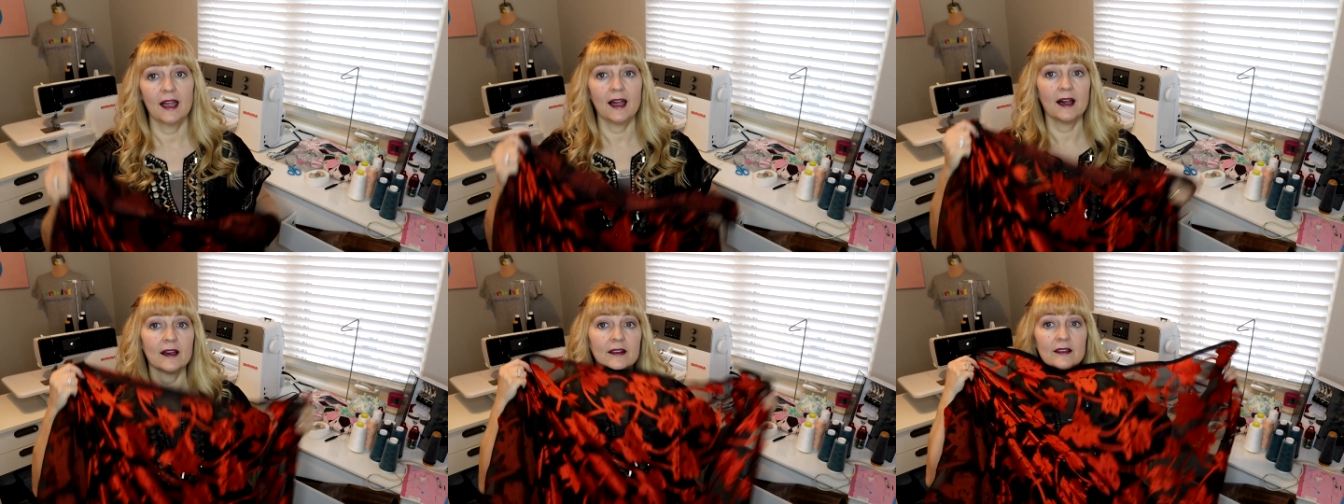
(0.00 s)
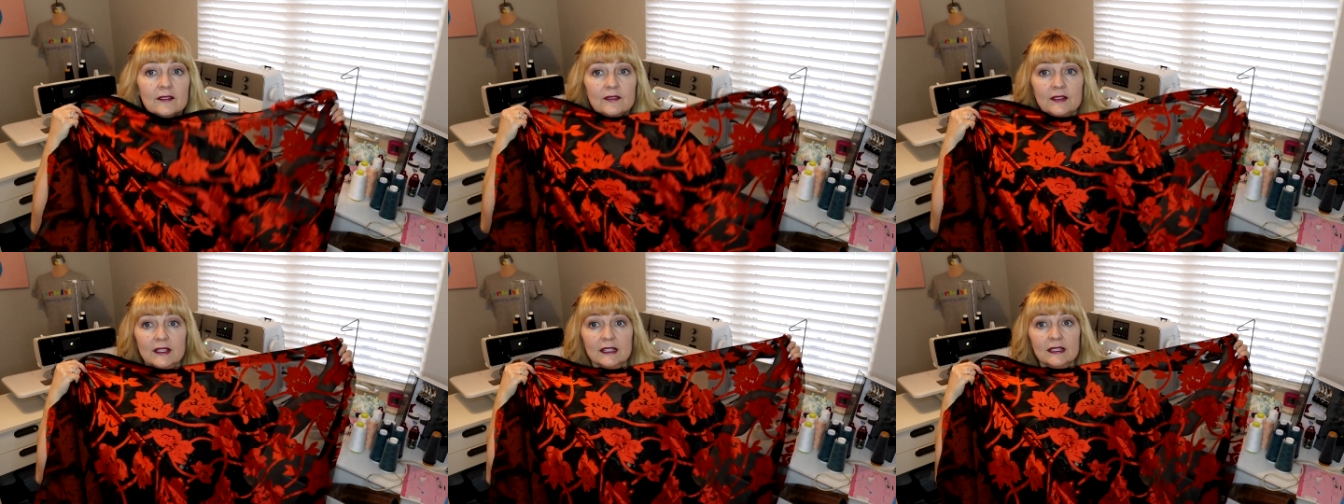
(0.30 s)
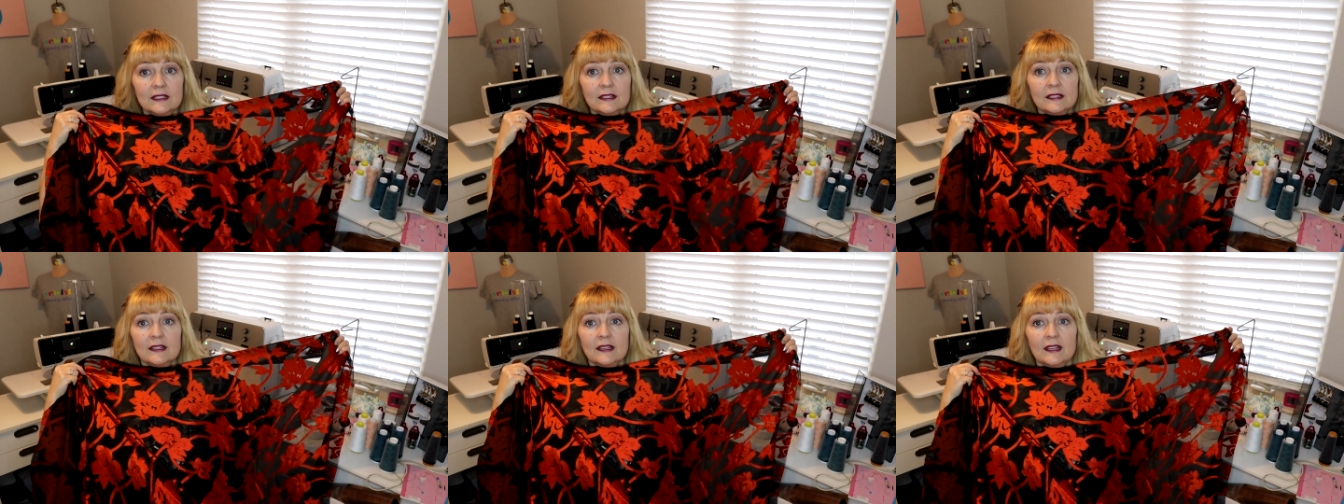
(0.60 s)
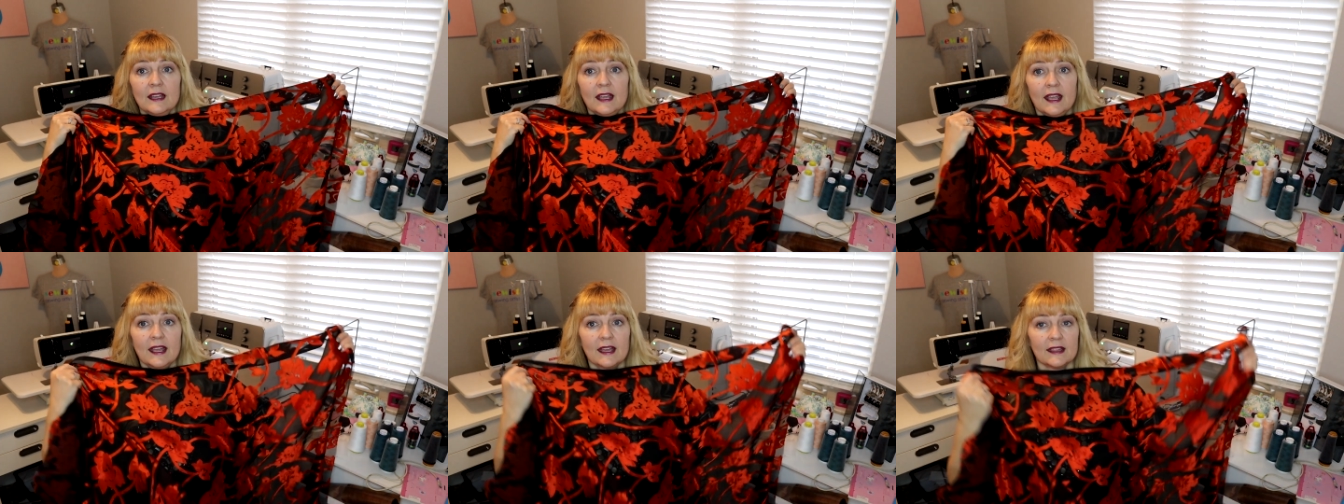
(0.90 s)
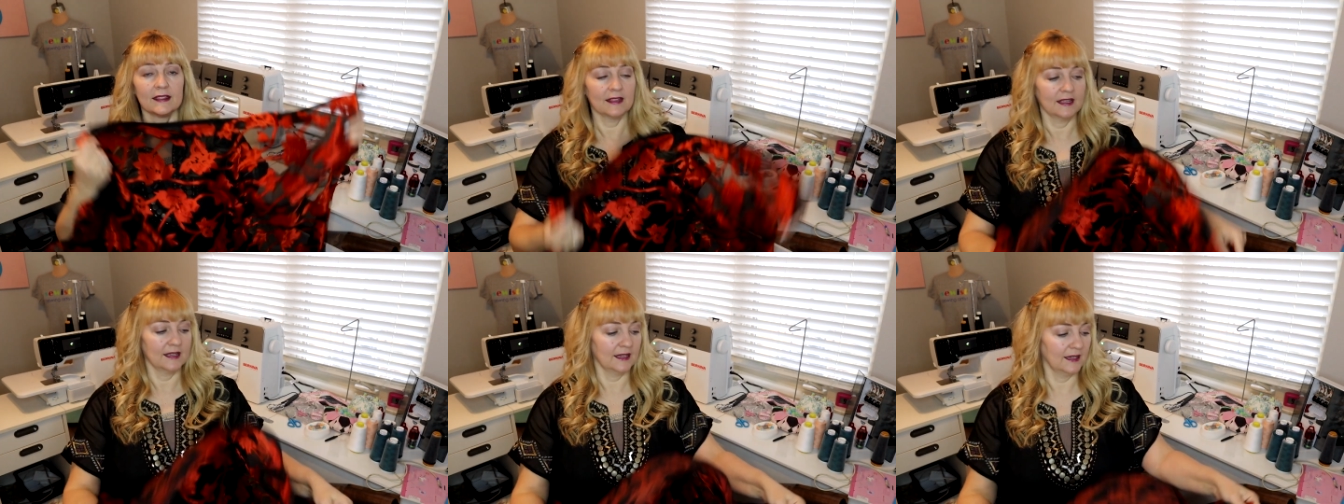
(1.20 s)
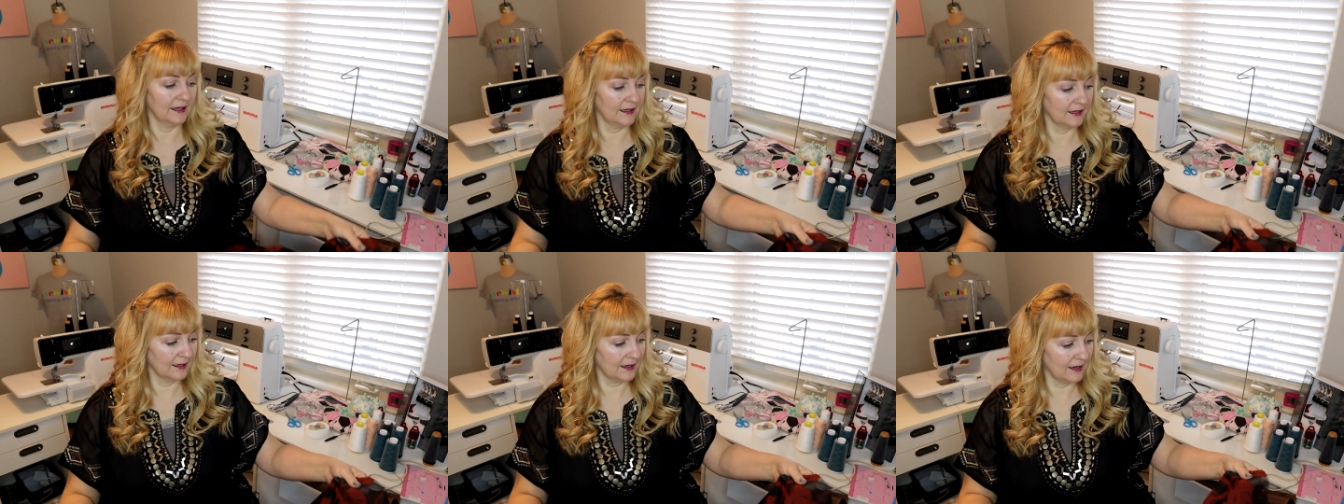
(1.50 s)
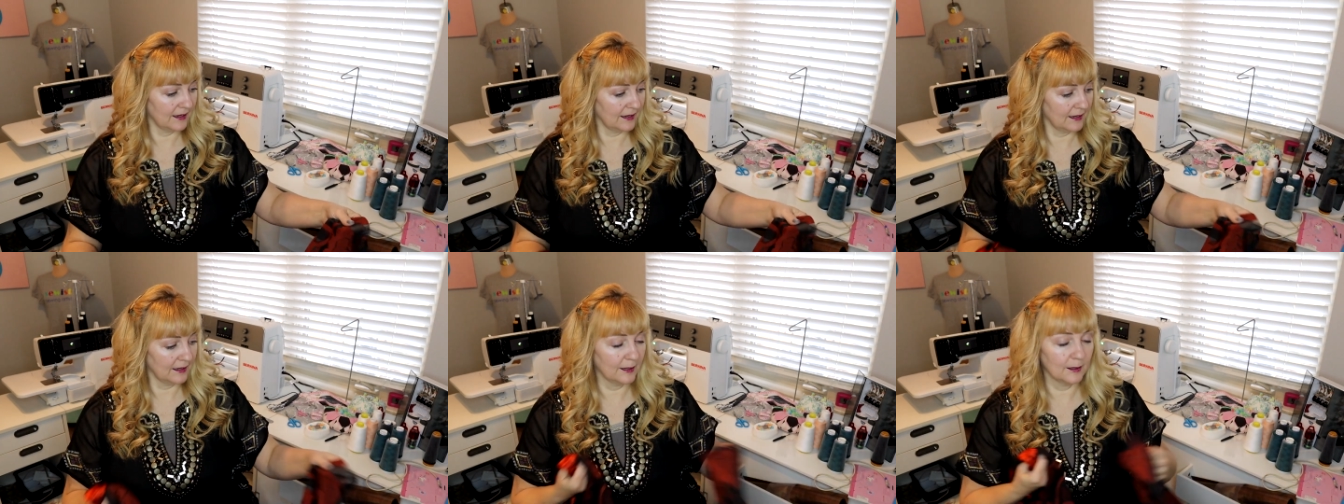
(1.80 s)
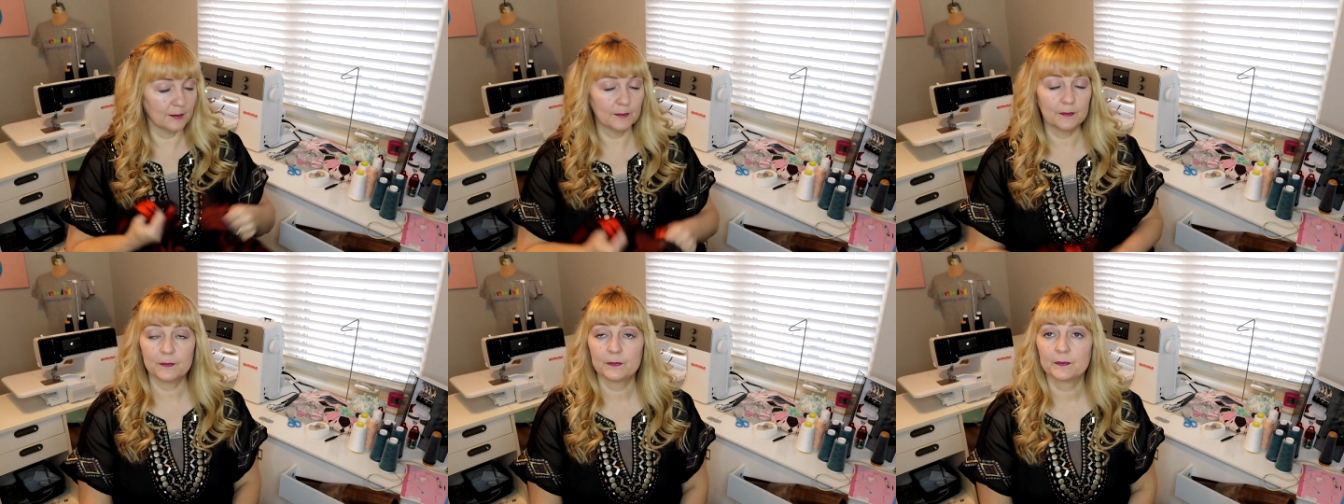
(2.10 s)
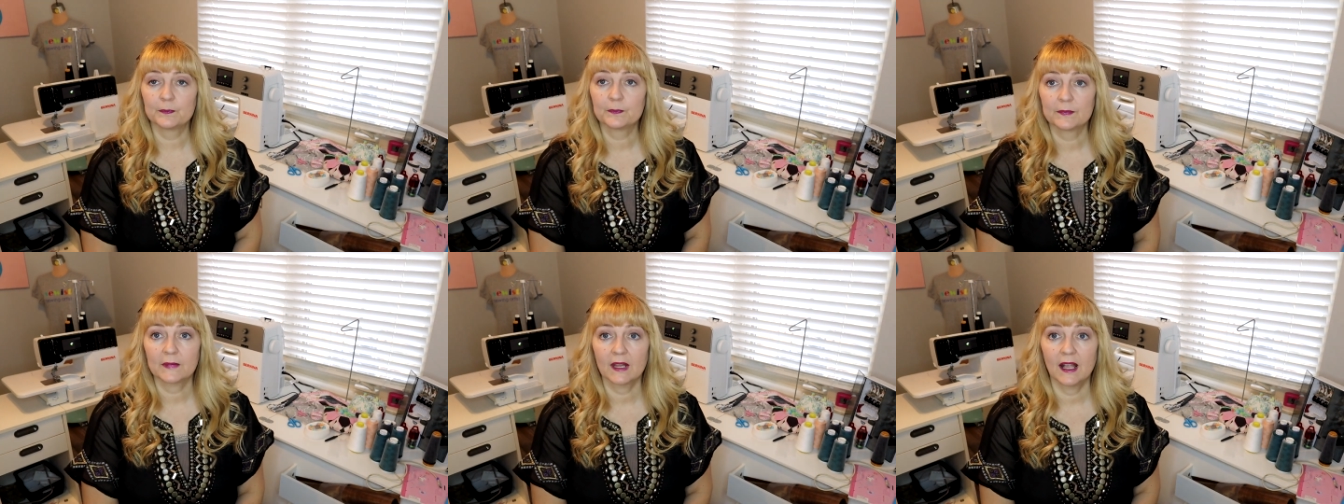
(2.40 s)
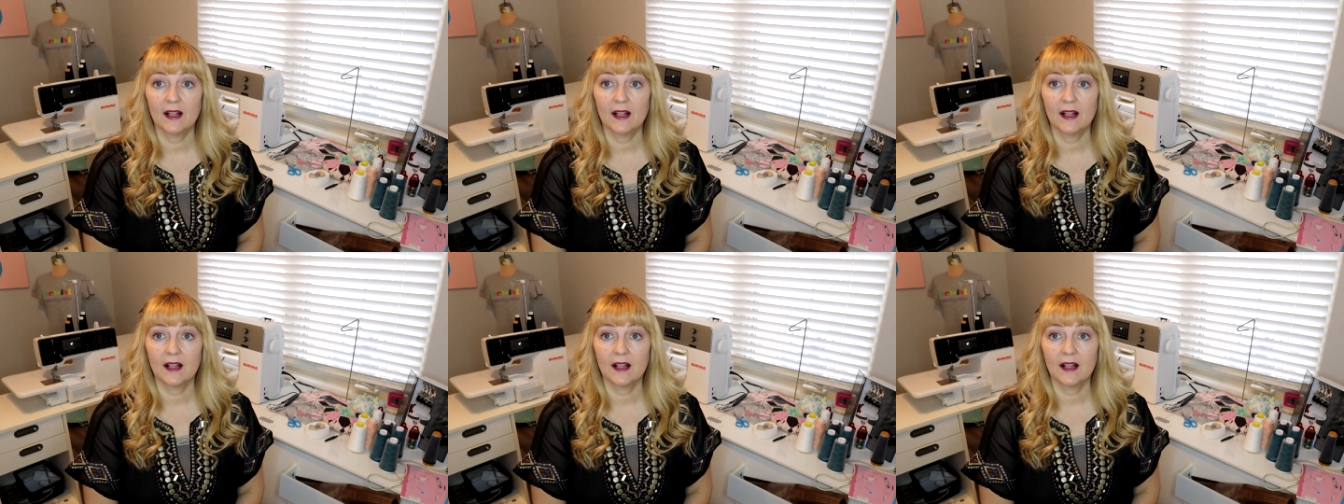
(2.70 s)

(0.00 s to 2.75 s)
out of it. And then um,